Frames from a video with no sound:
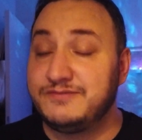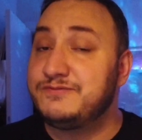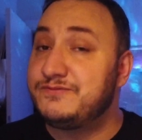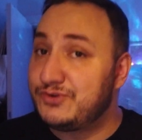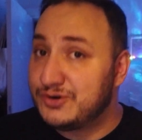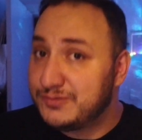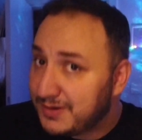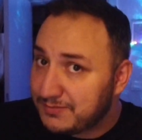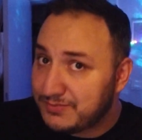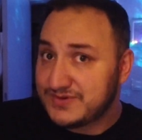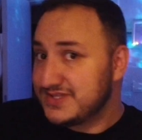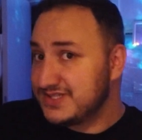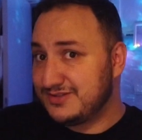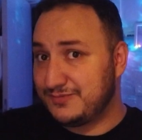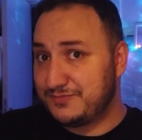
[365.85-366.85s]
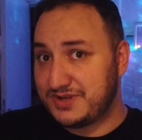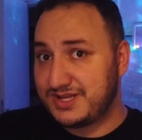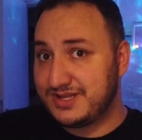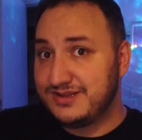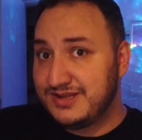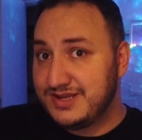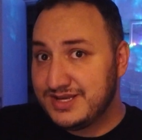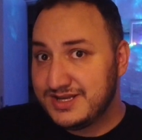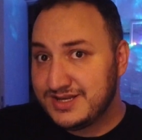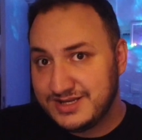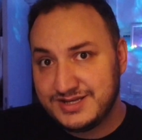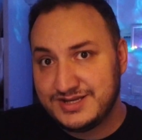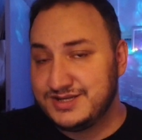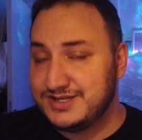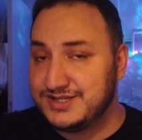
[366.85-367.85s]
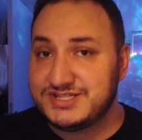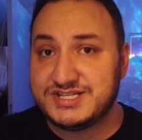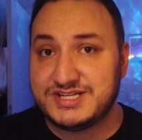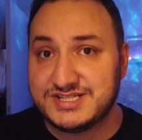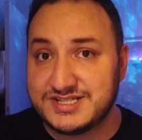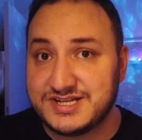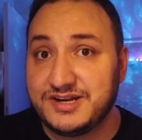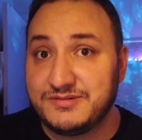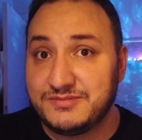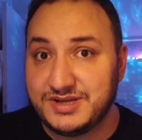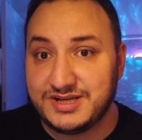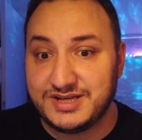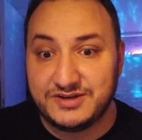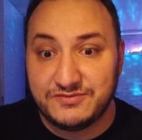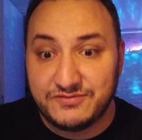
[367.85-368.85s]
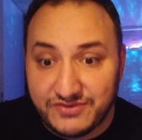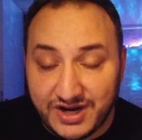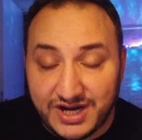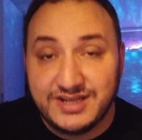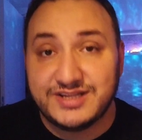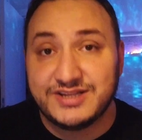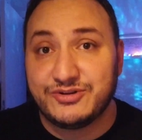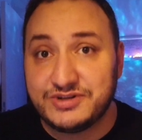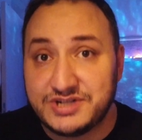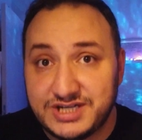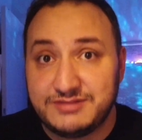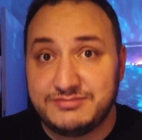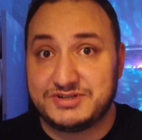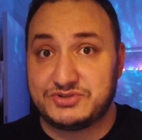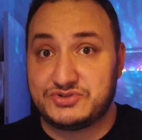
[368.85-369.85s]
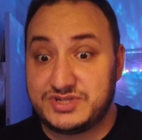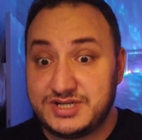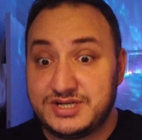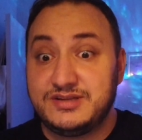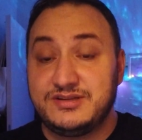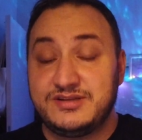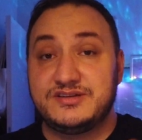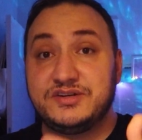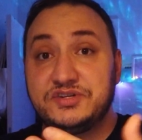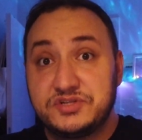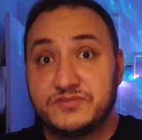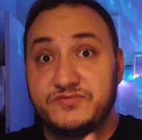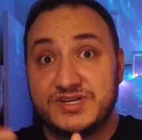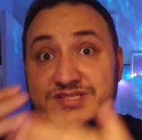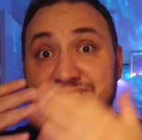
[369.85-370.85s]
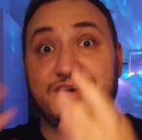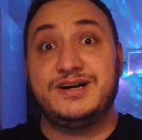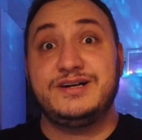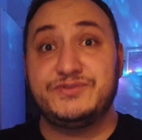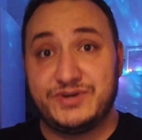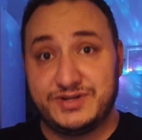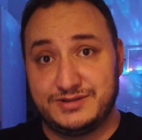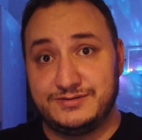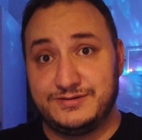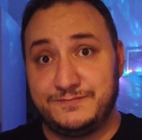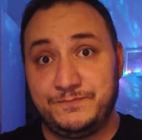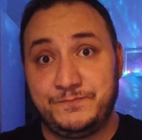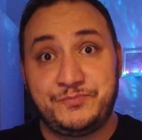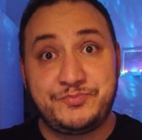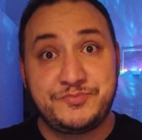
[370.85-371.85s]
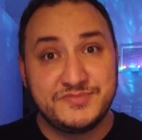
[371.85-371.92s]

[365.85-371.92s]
And for my personal opinion, she's gonna be in the final already because she got the international fans' heart right now.